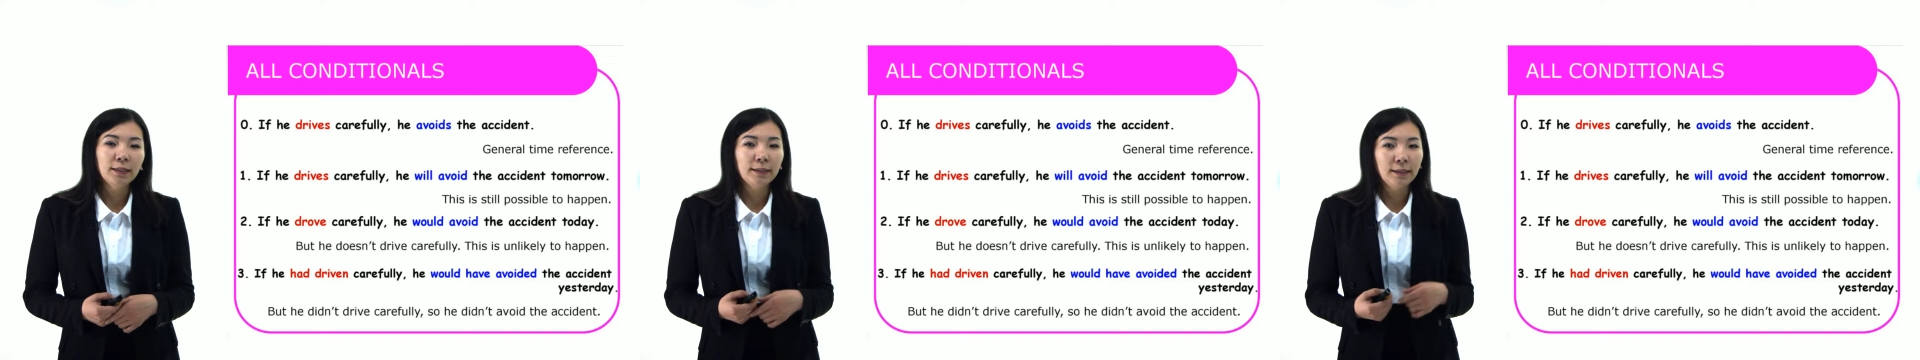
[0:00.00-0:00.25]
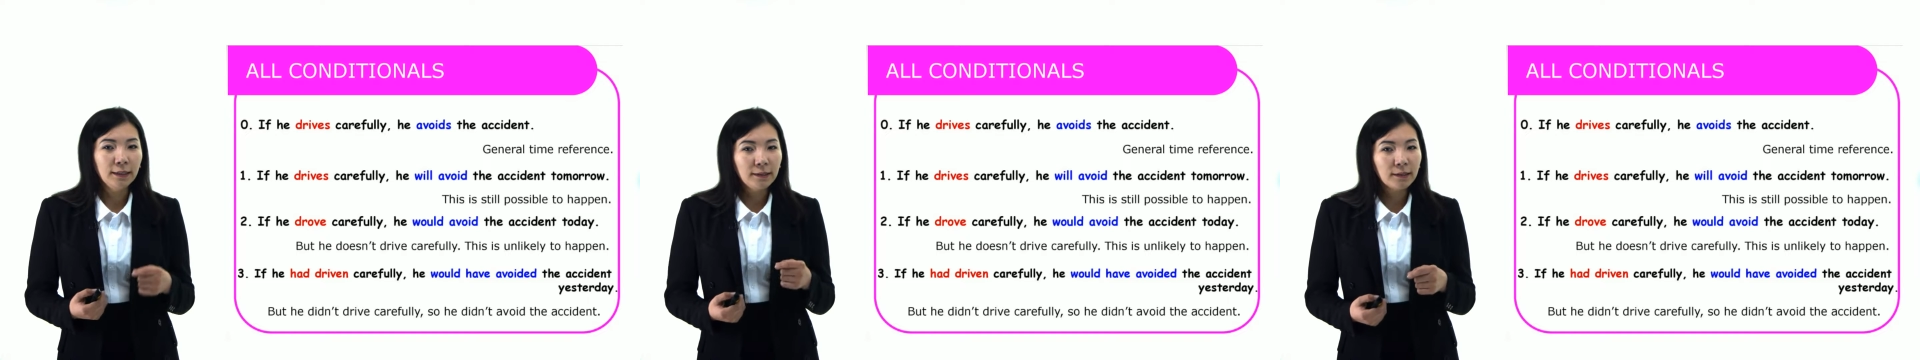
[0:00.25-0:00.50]

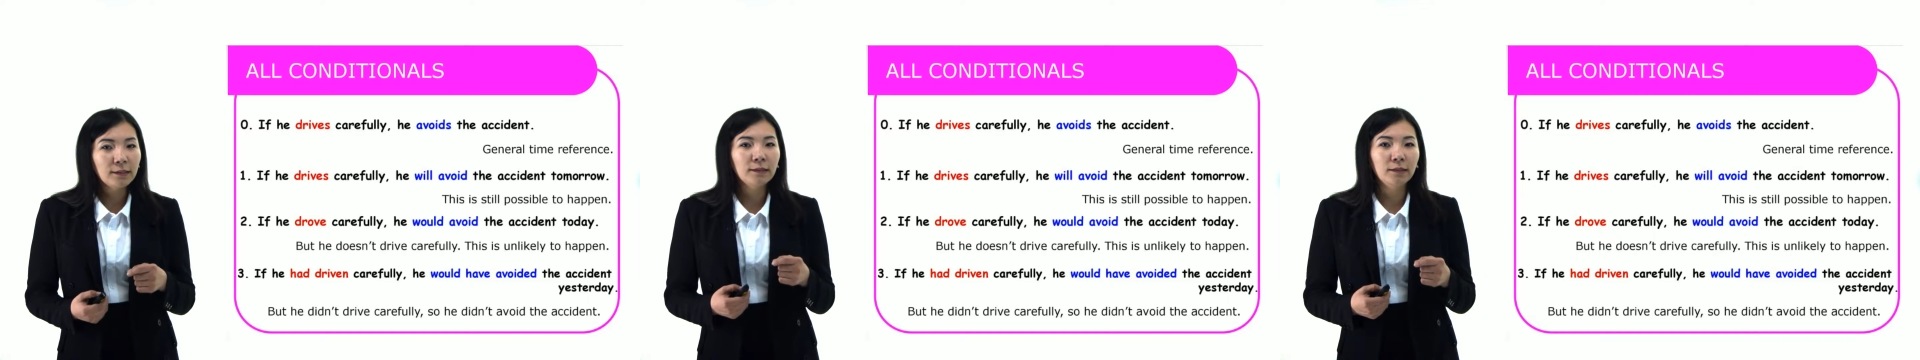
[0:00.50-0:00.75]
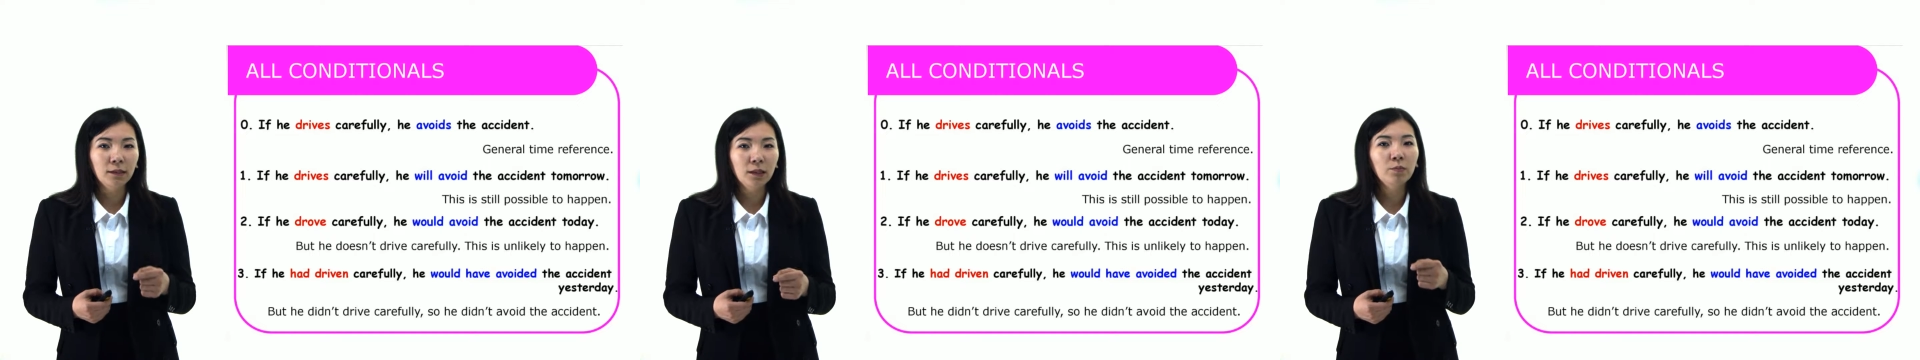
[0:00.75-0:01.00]
This is
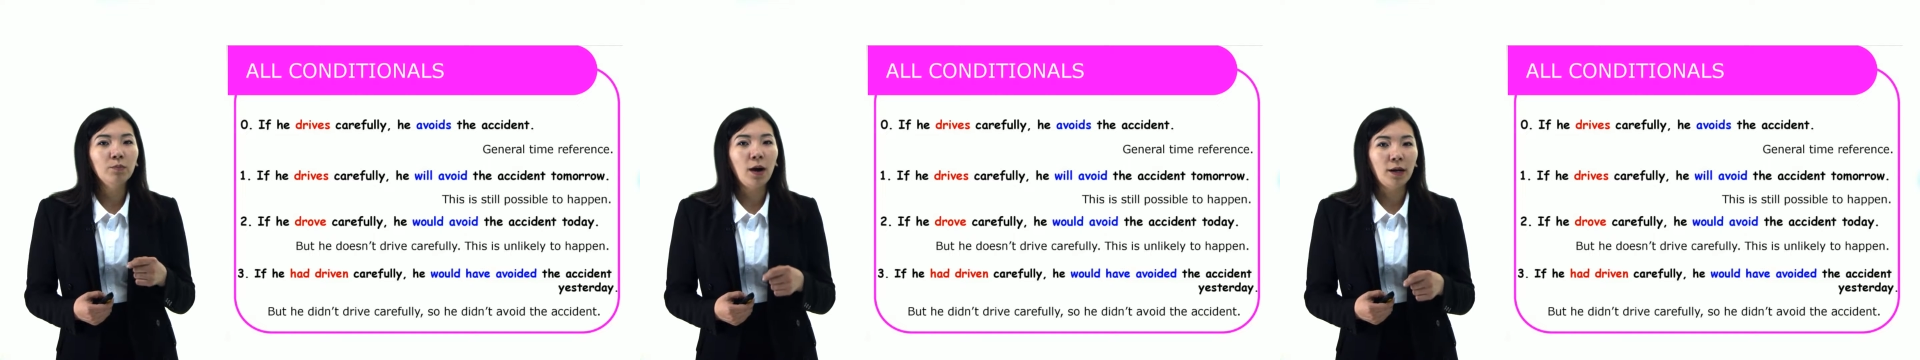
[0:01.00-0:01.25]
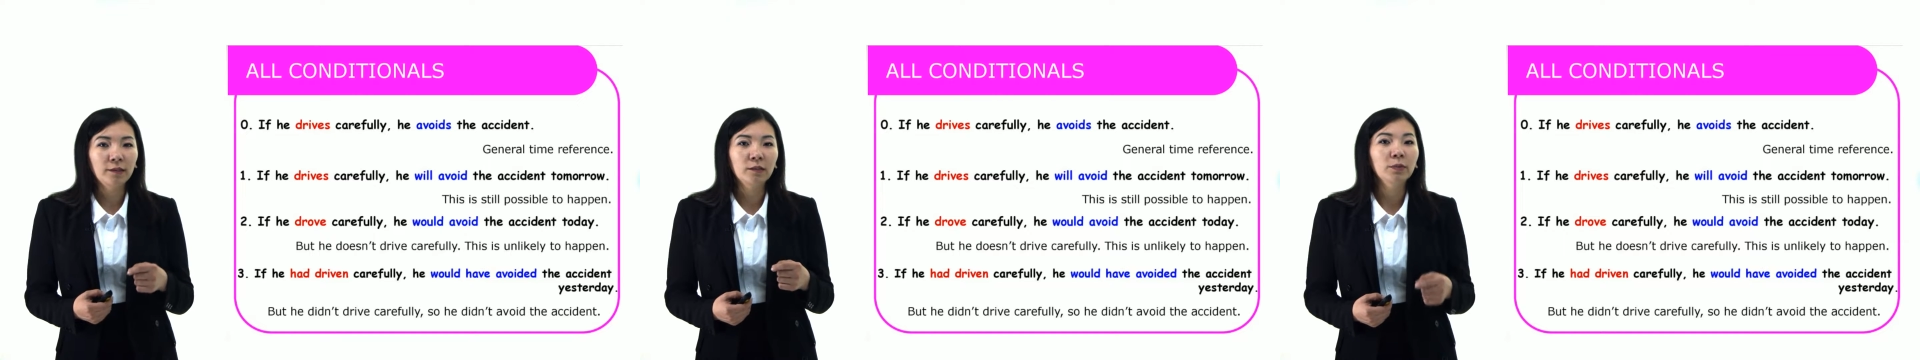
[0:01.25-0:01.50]
still
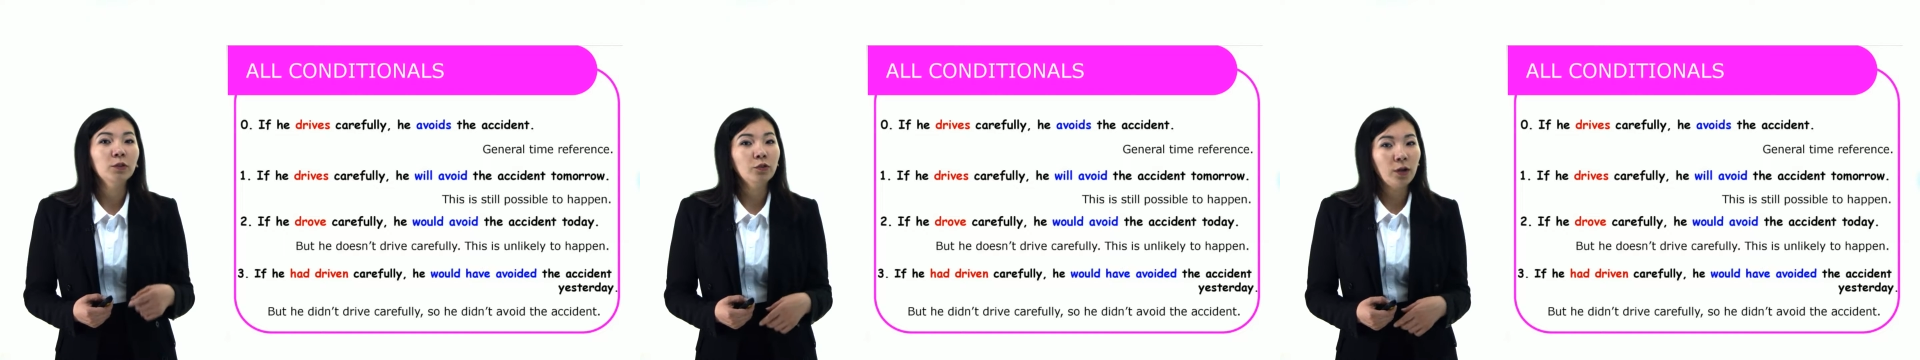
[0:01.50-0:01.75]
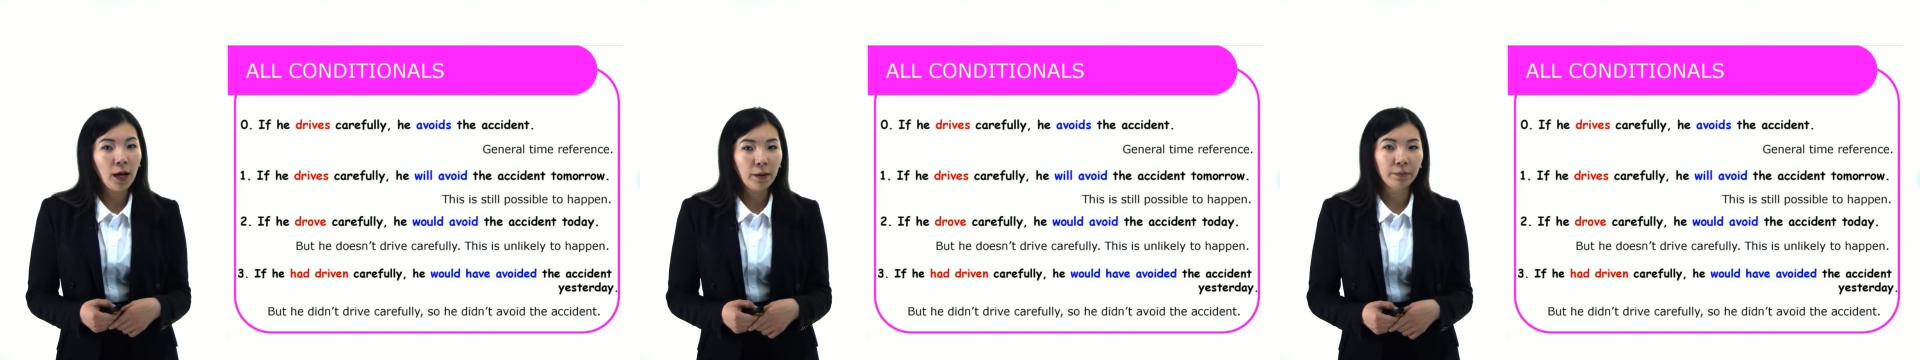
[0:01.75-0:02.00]
possible to
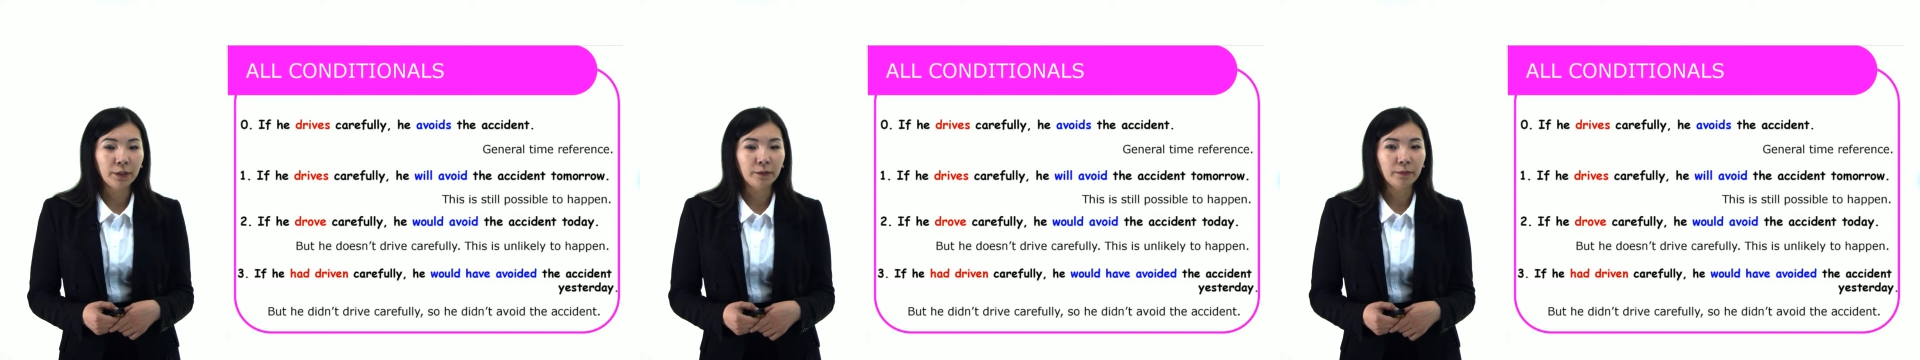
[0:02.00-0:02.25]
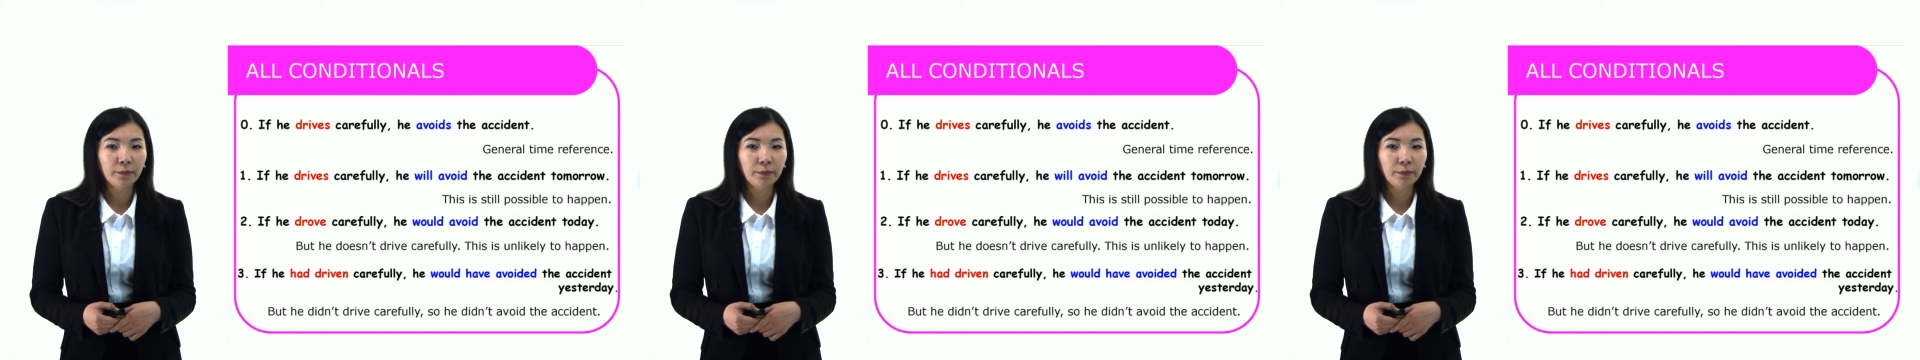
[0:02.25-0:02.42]
happen.